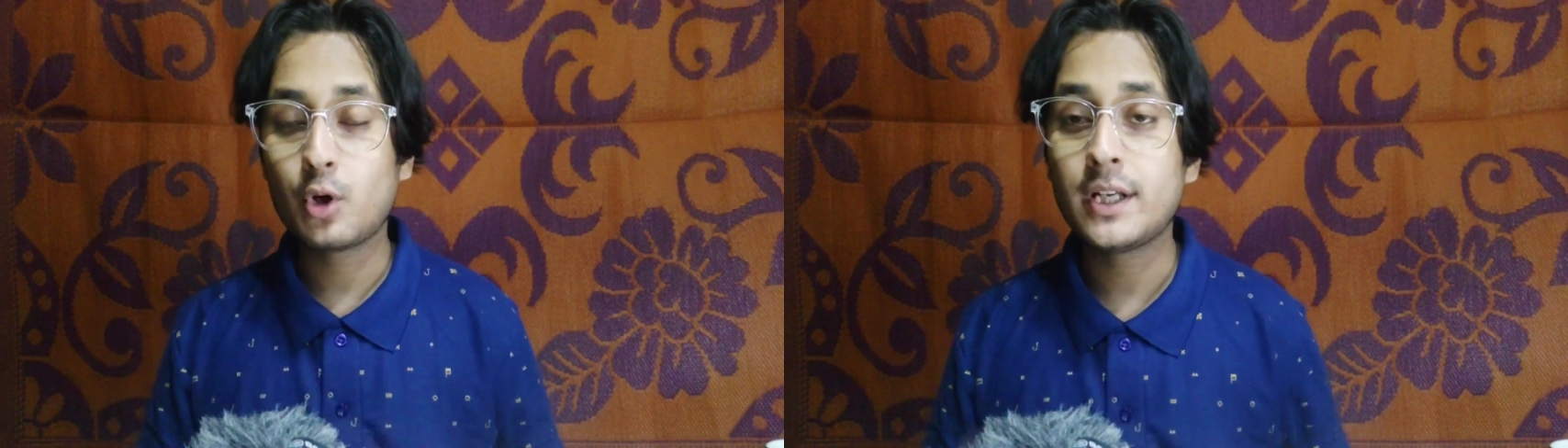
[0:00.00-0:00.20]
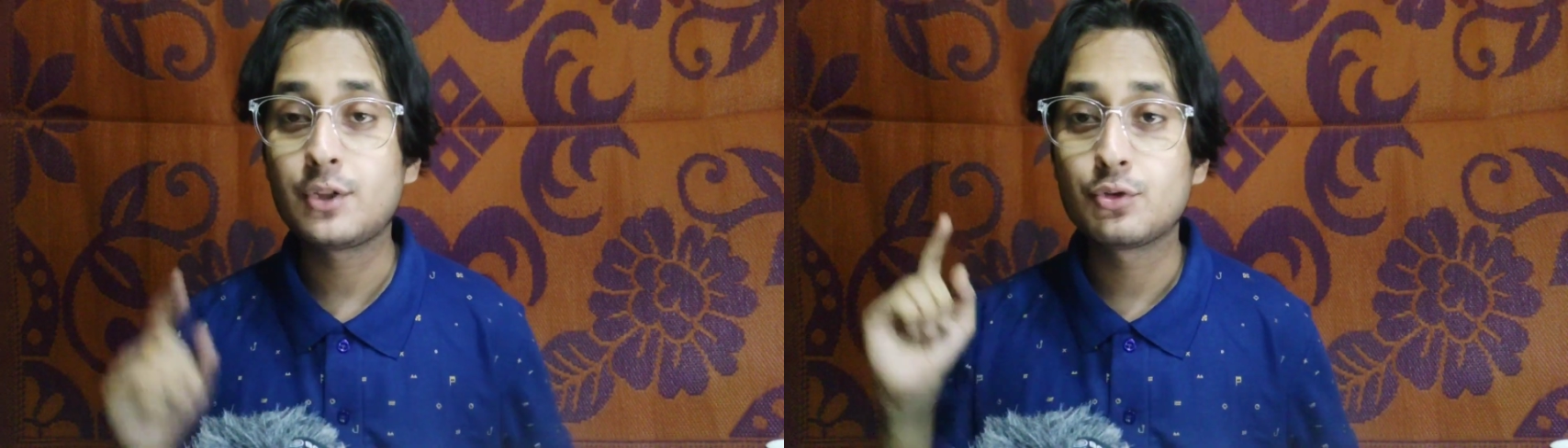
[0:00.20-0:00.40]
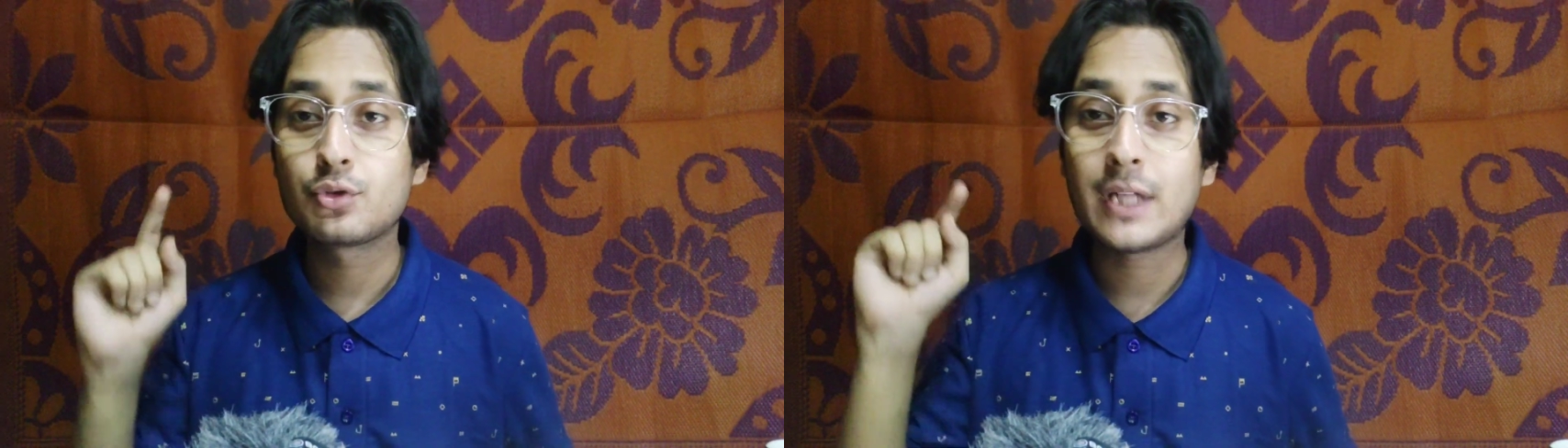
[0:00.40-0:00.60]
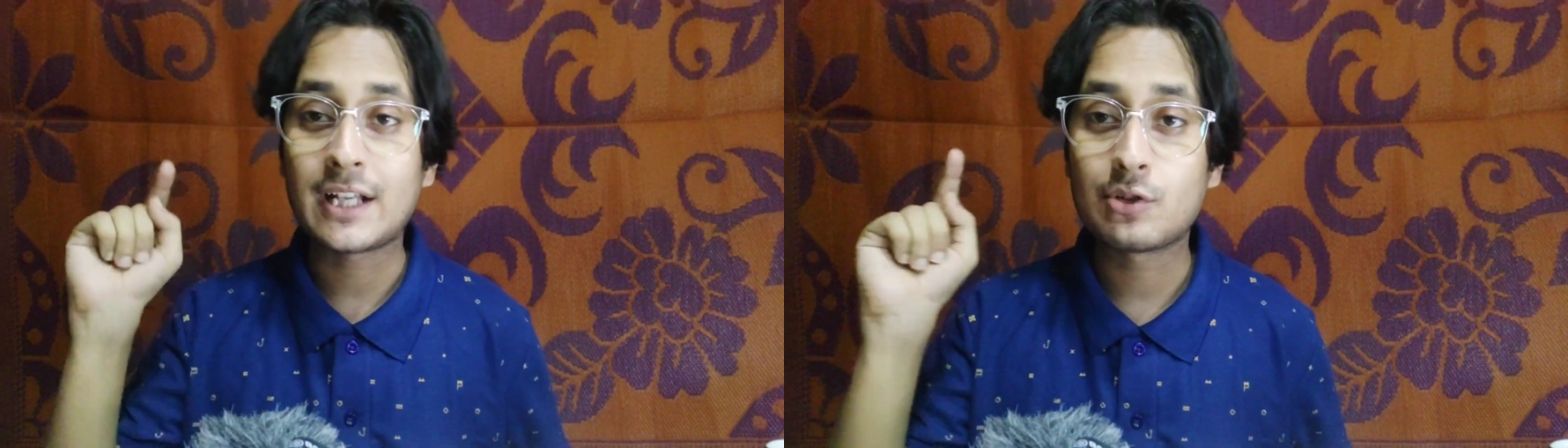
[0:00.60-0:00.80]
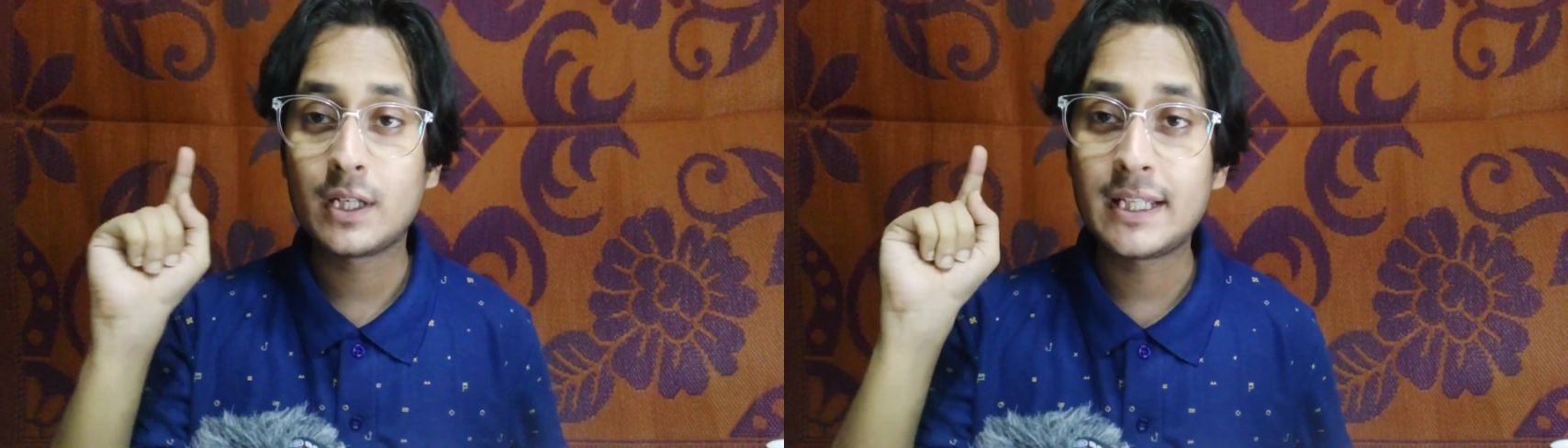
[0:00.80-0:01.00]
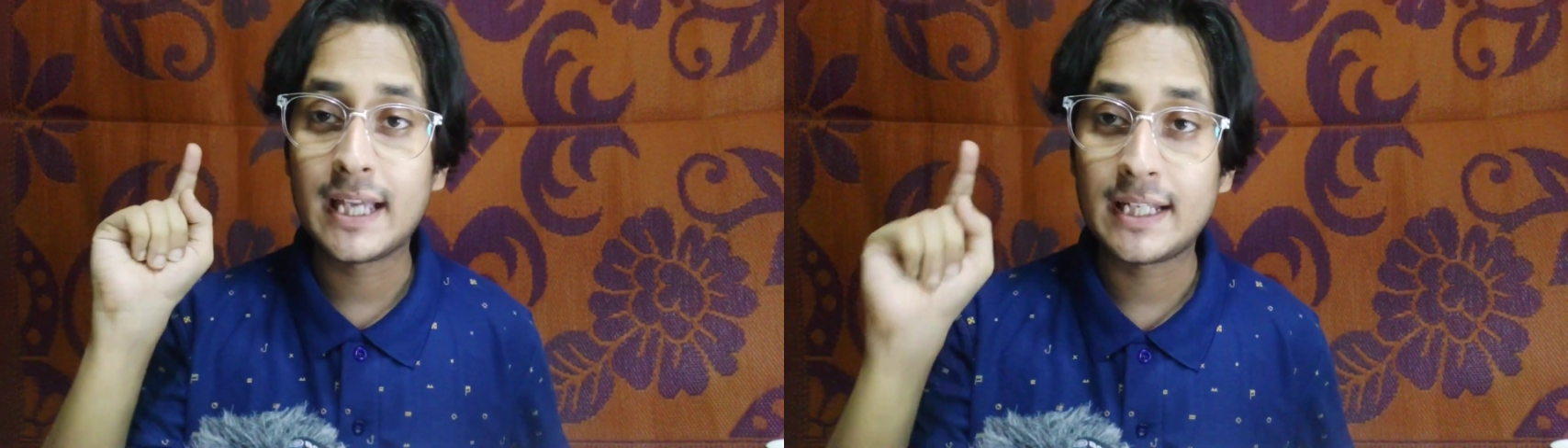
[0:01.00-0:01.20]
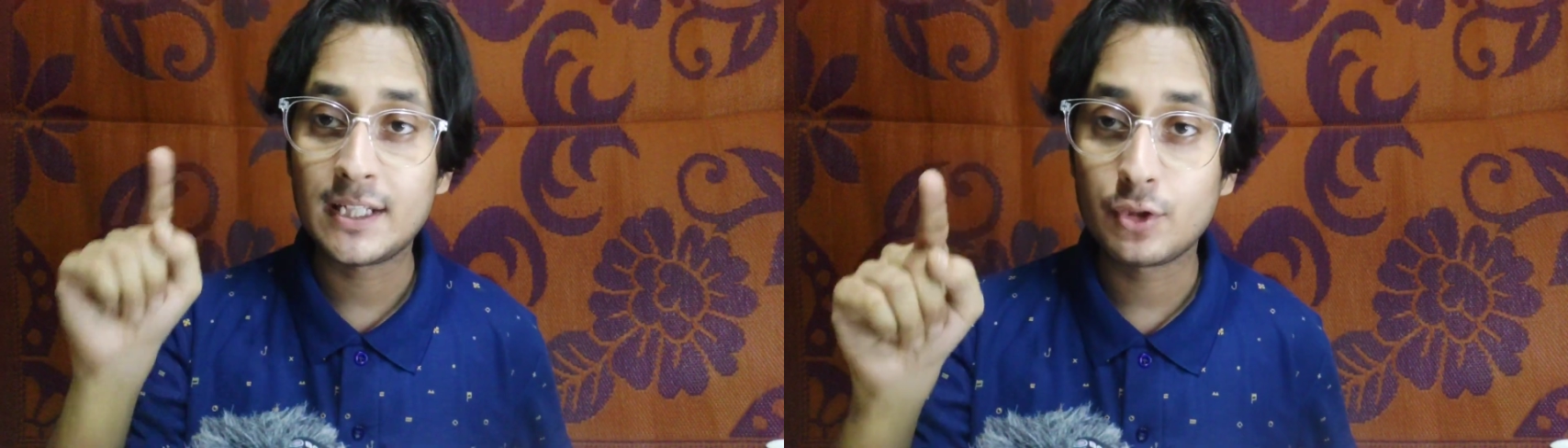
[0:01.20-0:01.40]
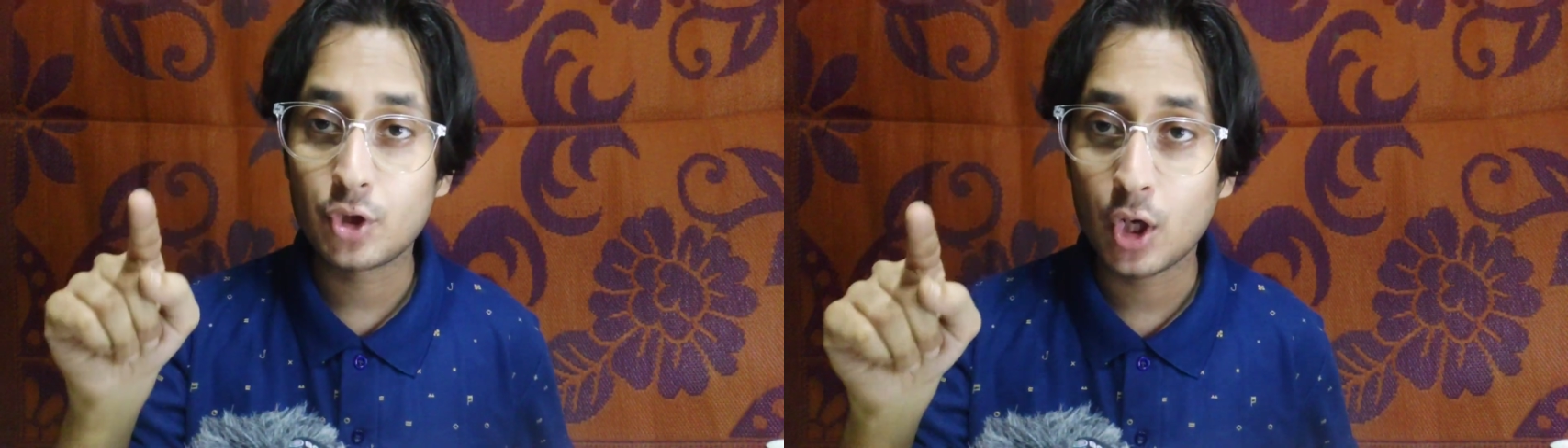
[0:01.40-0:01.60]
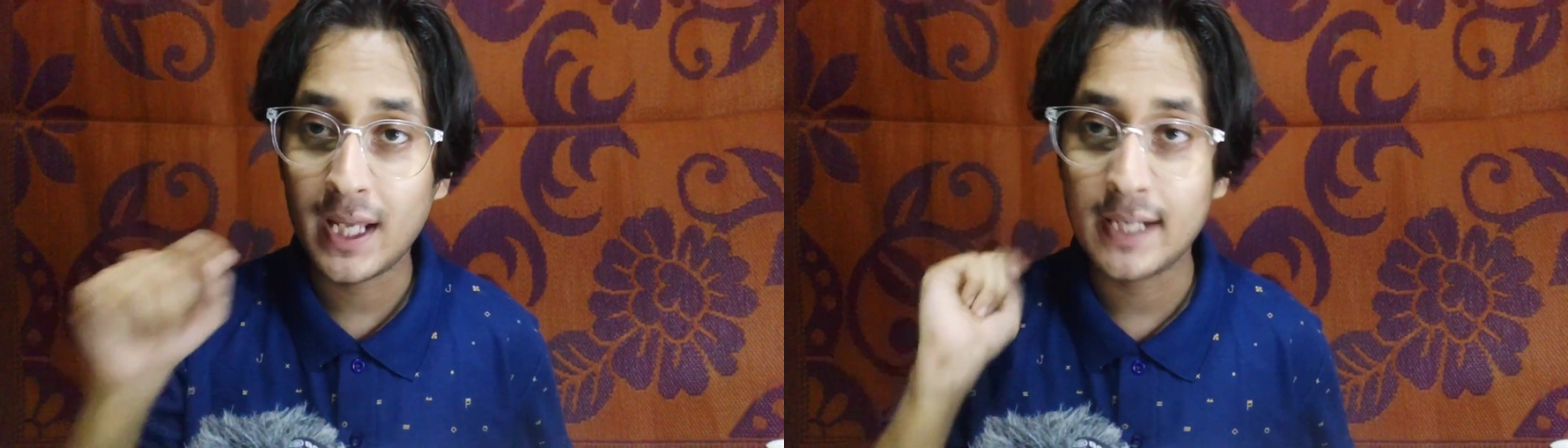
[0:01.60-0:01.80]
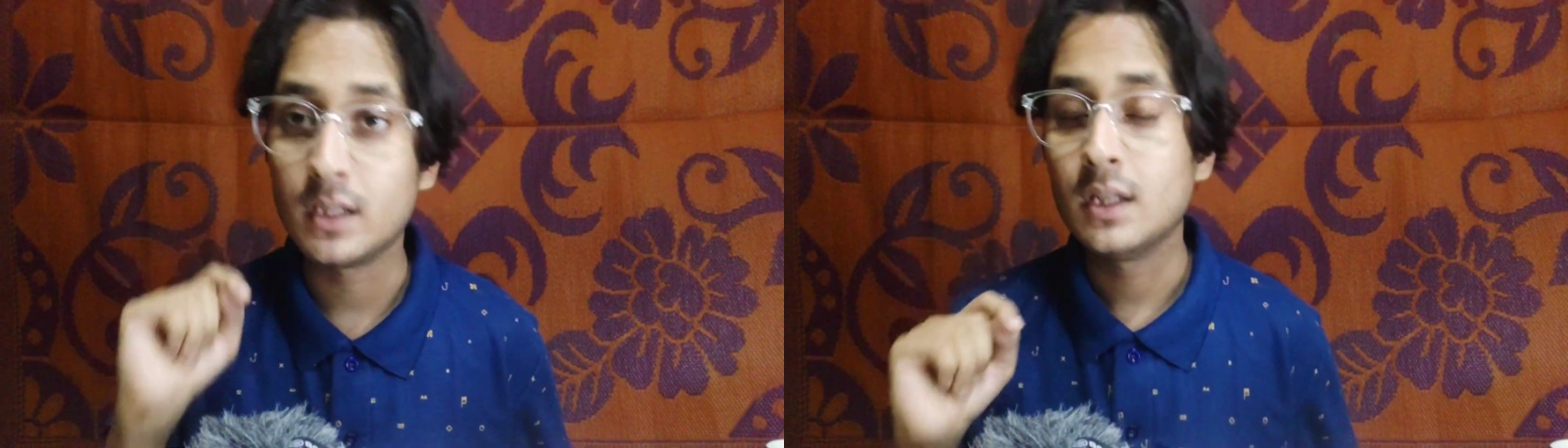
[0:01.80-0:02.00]
point you should actually get into your
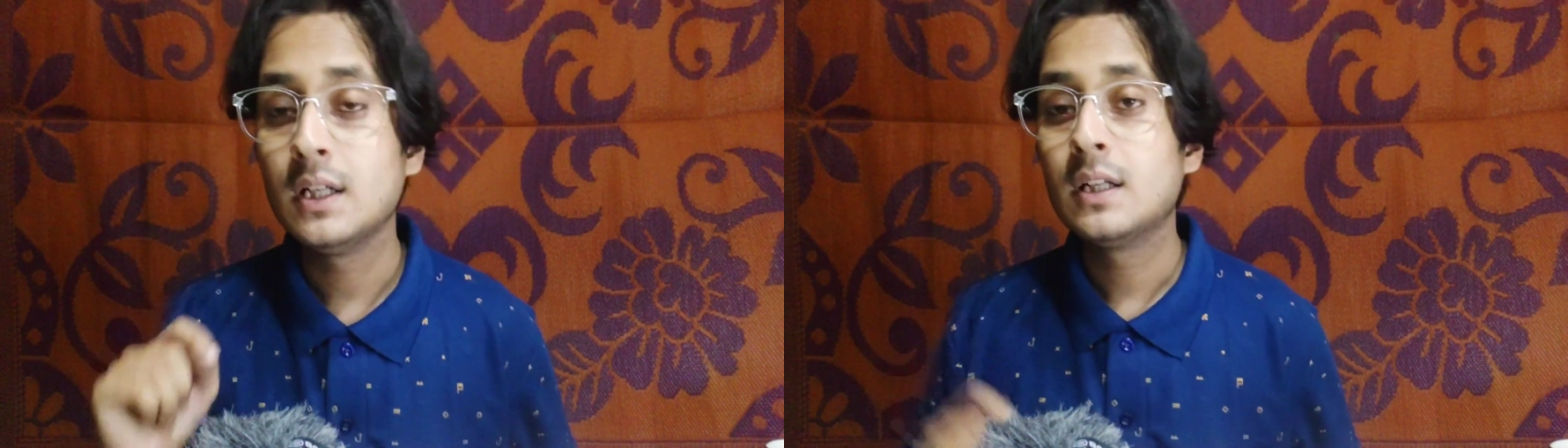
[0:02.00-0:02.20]
head.